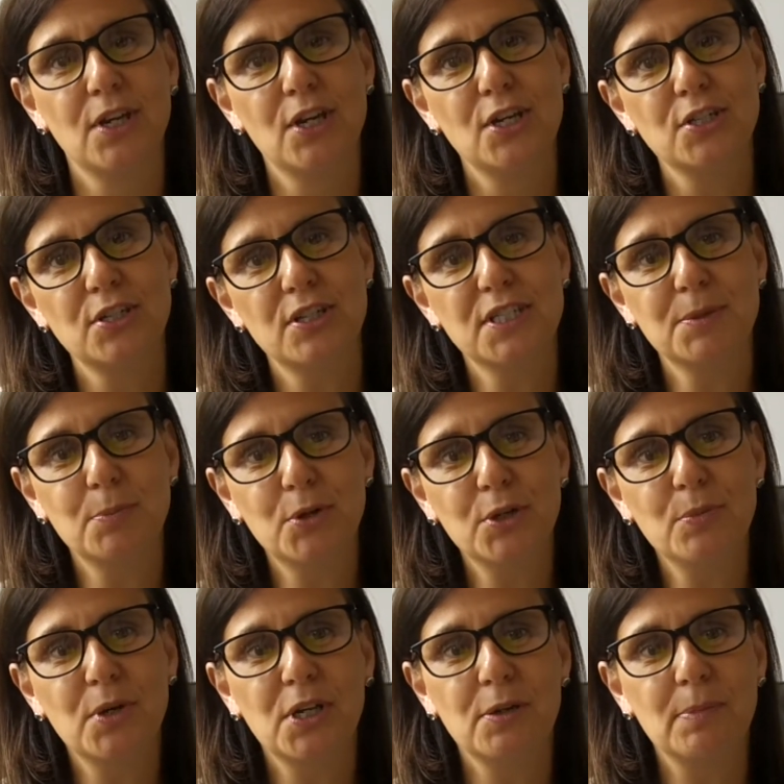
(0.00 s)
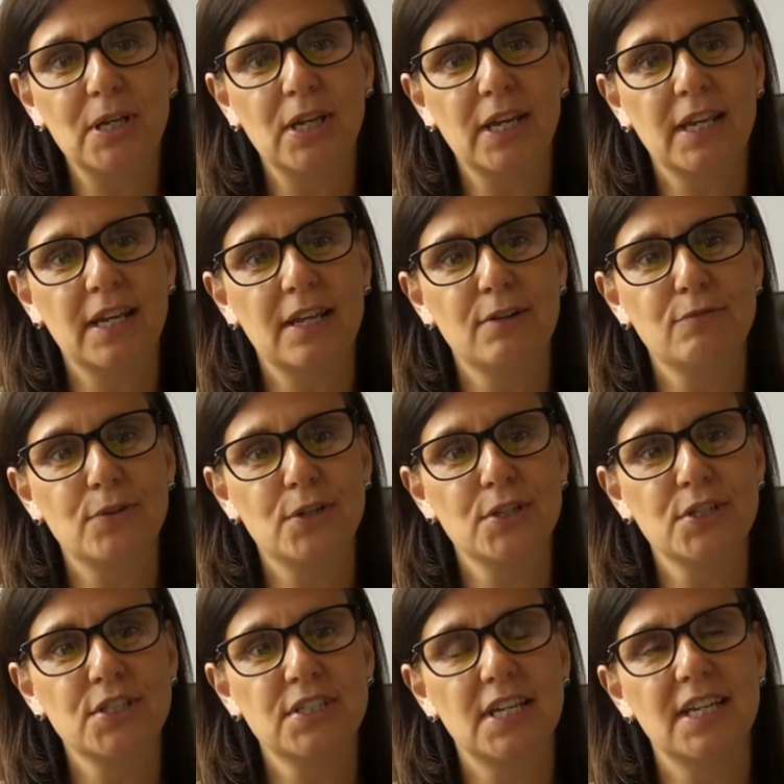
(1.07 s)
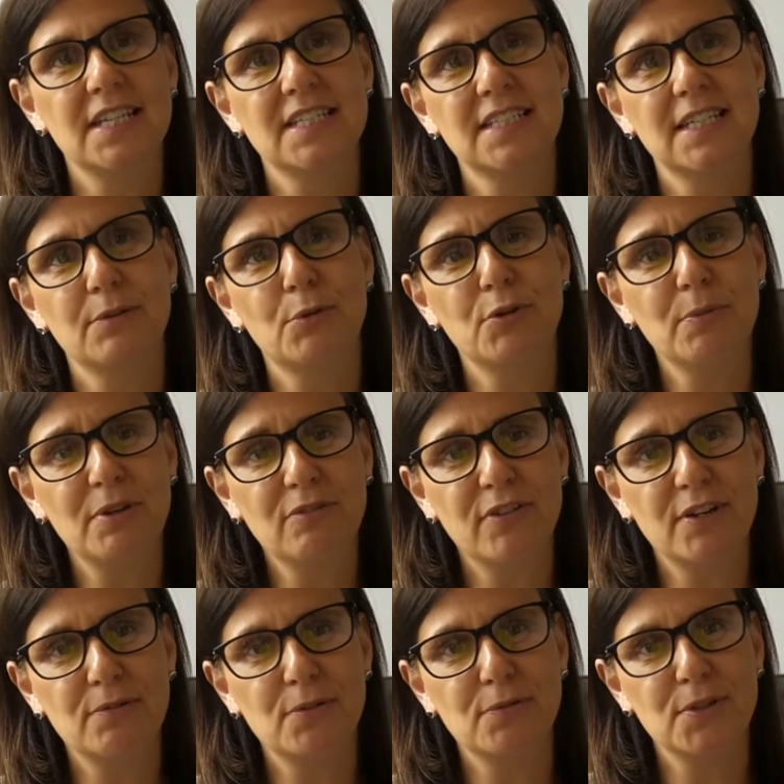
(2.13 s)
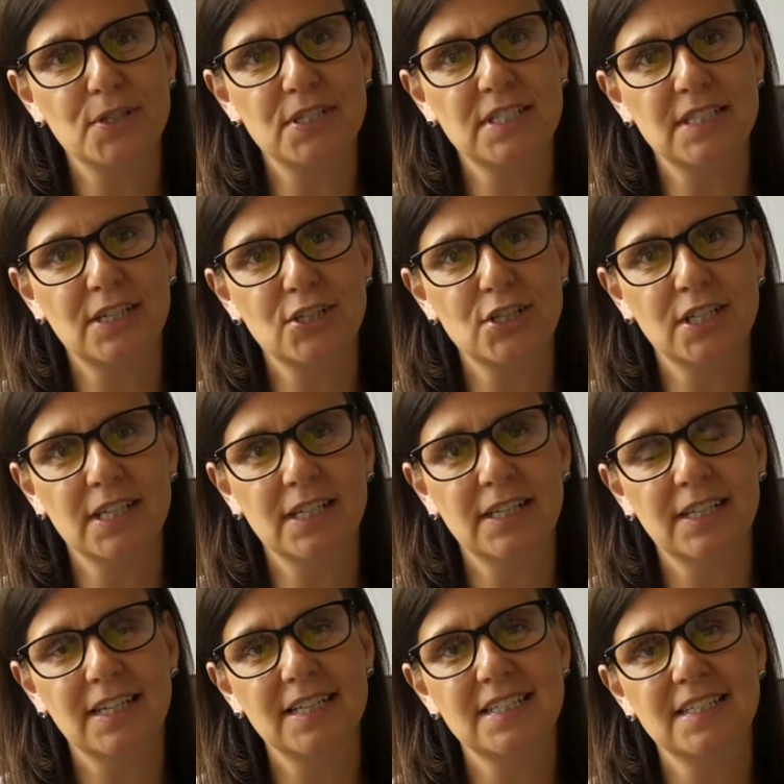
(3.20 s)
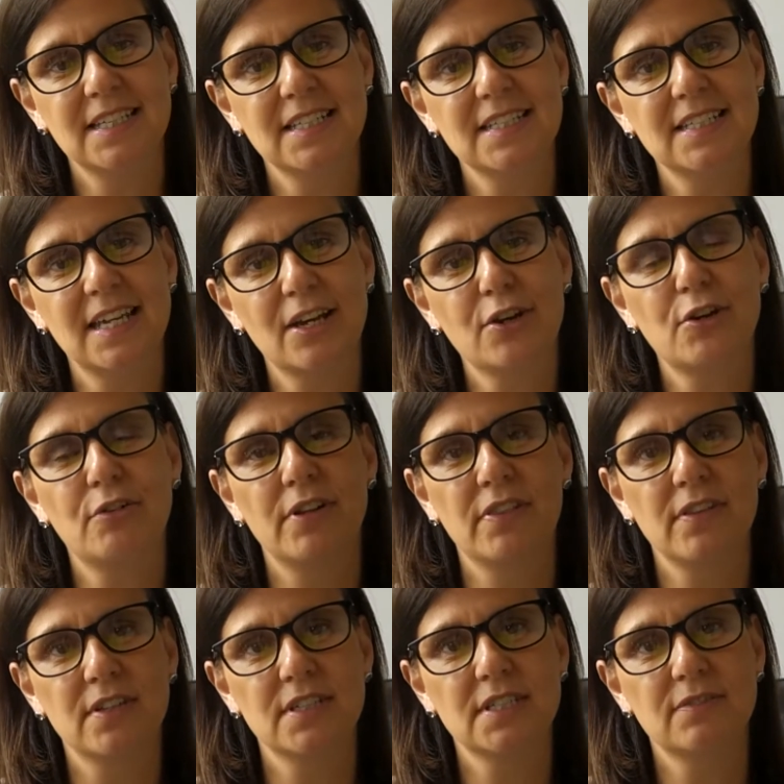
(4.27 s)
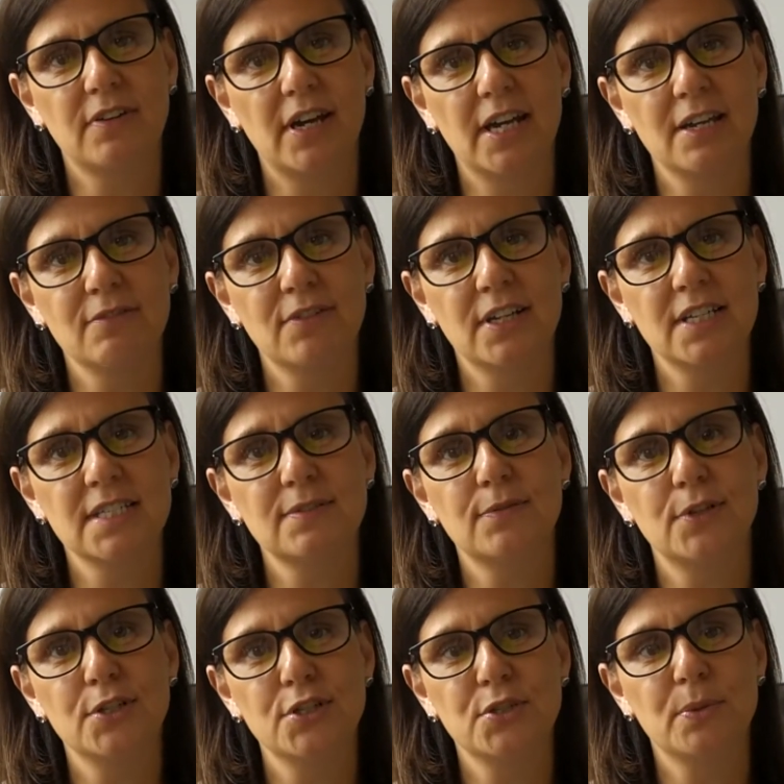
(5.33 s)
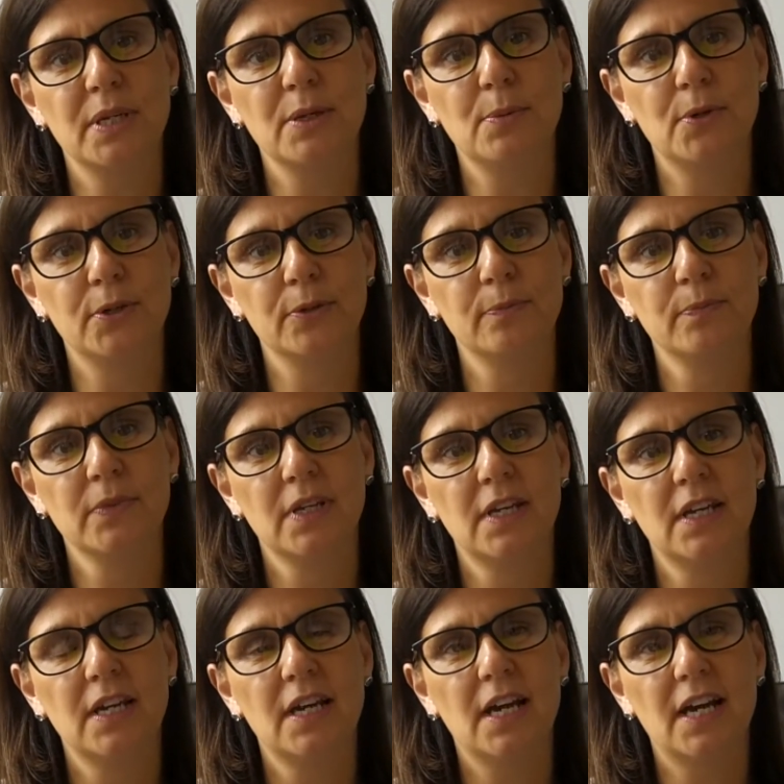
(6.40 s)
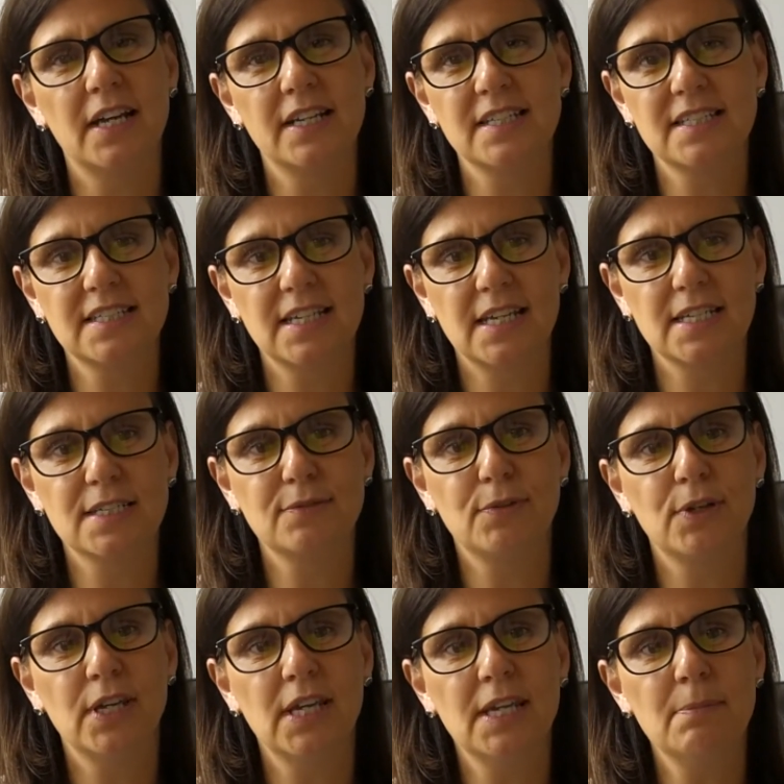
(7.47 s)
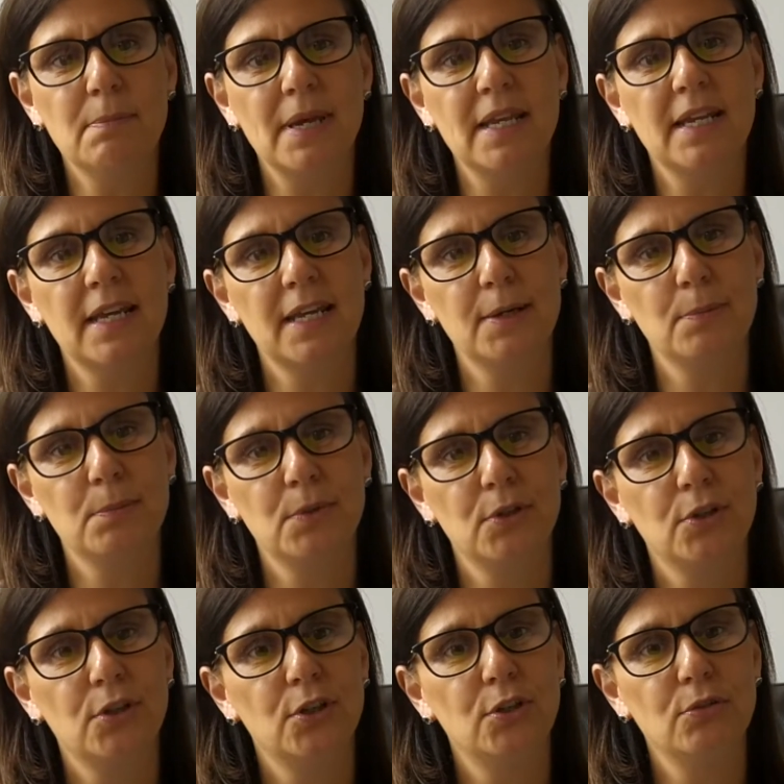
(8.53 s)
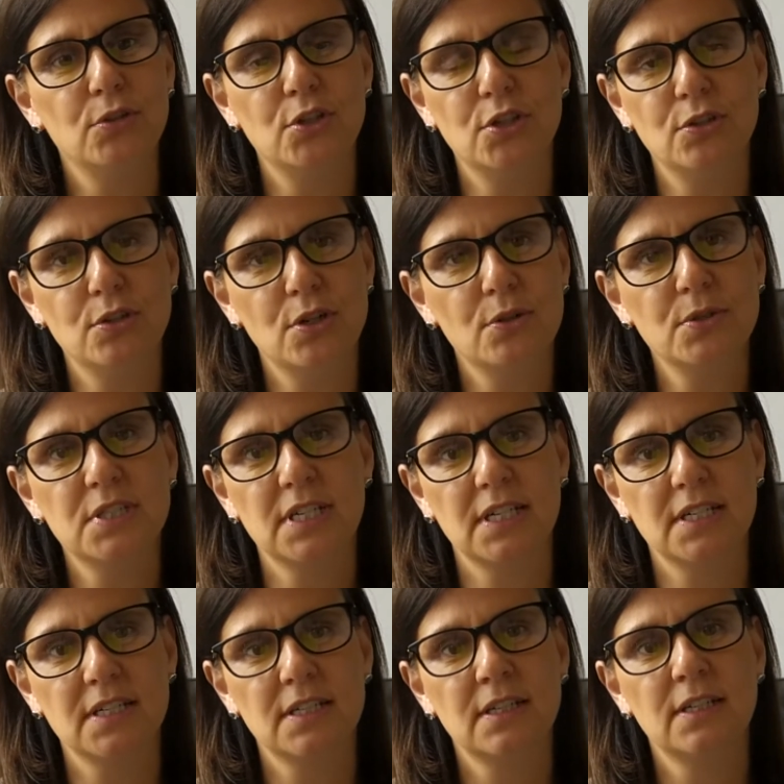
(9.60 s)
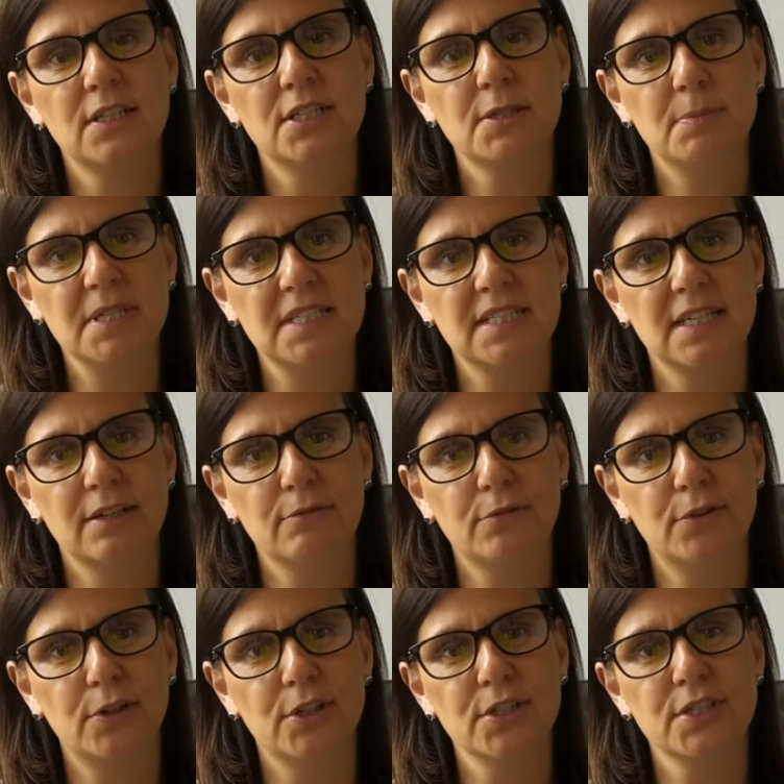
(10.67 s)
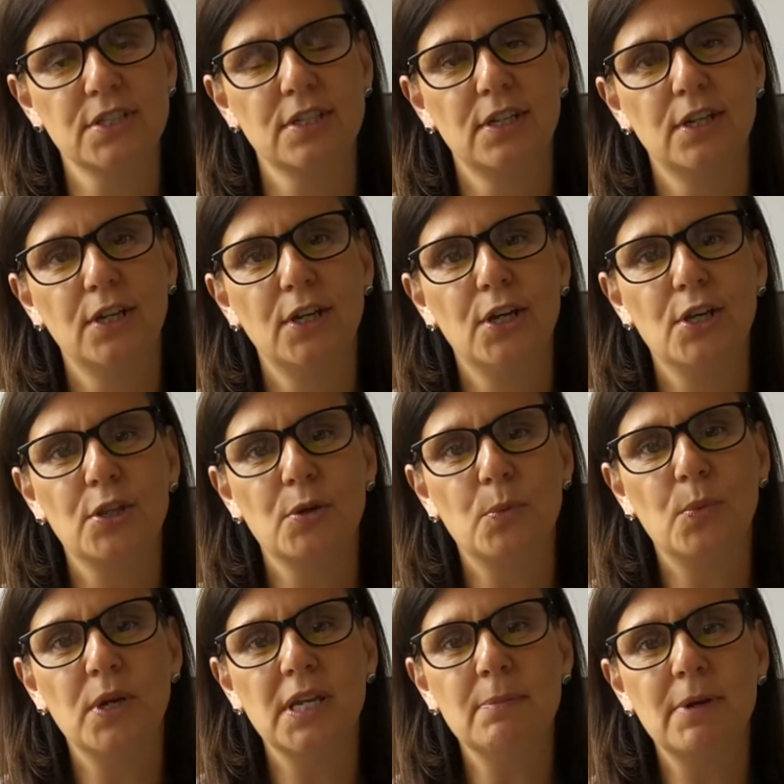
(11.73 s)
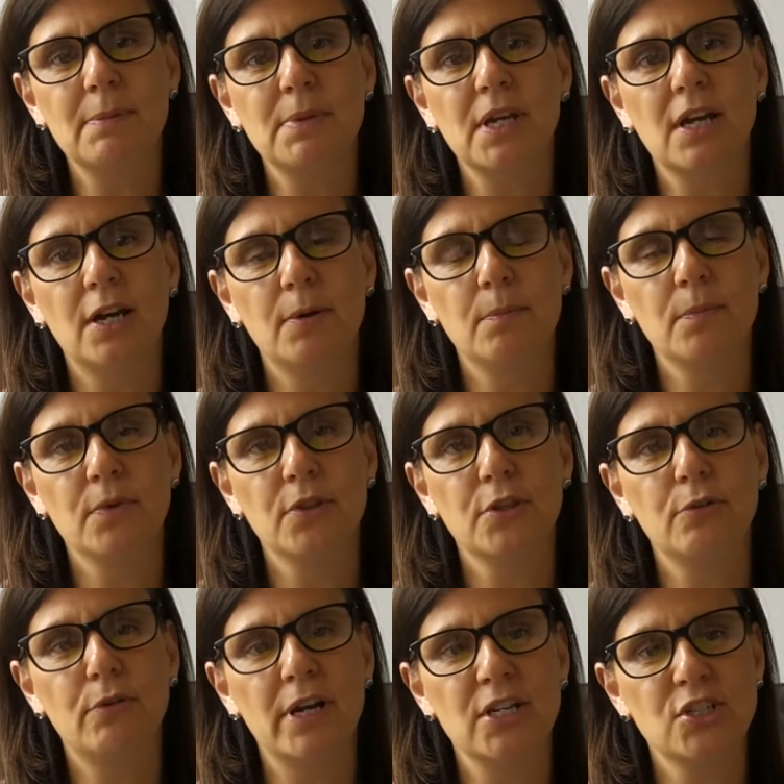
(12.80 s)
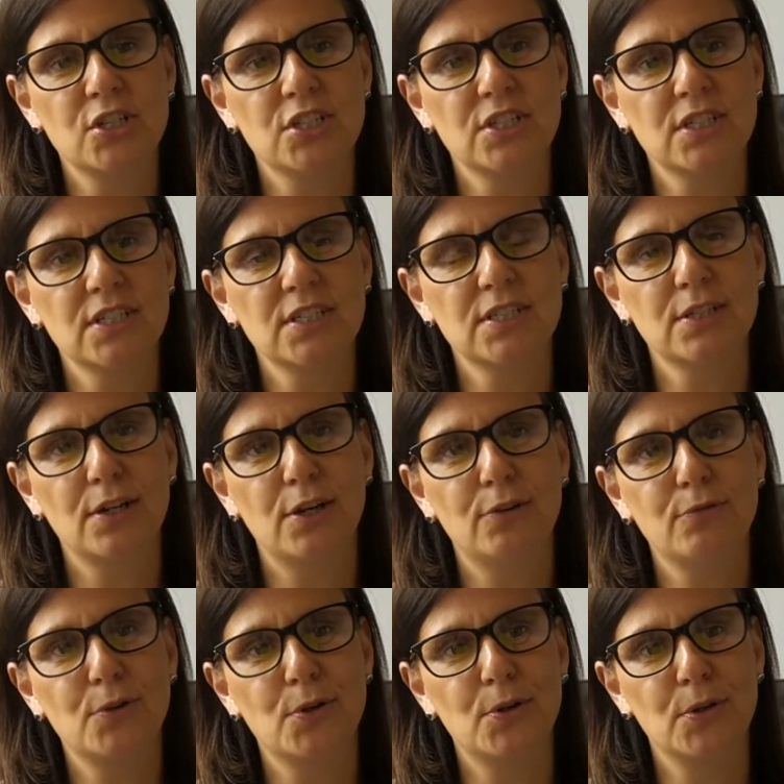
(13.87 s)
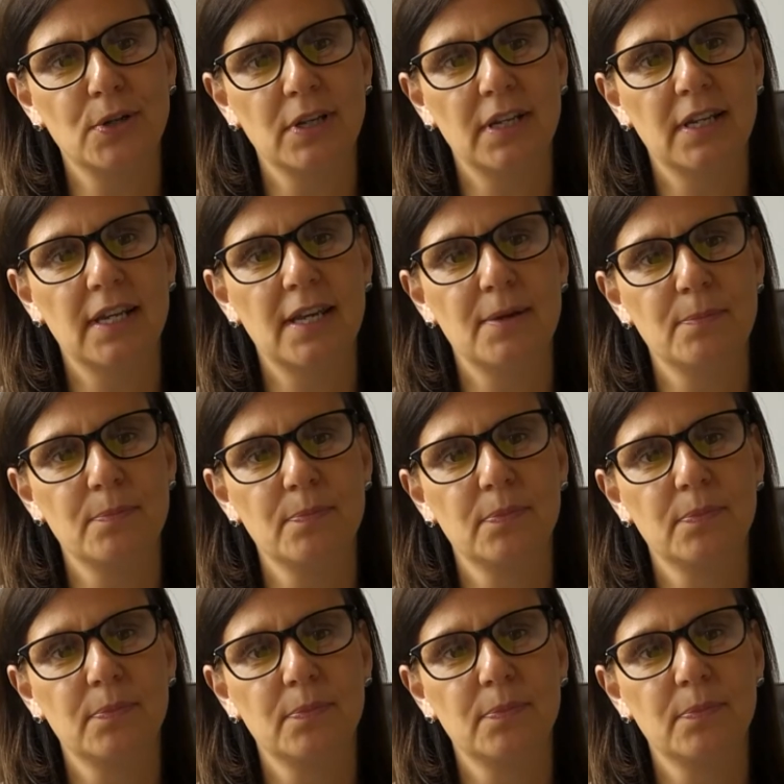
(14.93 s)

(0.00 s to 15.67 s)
So this morning we're going to be looking at a verse, and it's one of my favourite verses actually. It's in 2 Corinthians 5, and it's verse 21. And it says, For He made Him who knew no sin to be sin for us, that we might become the righteousness of God in Him.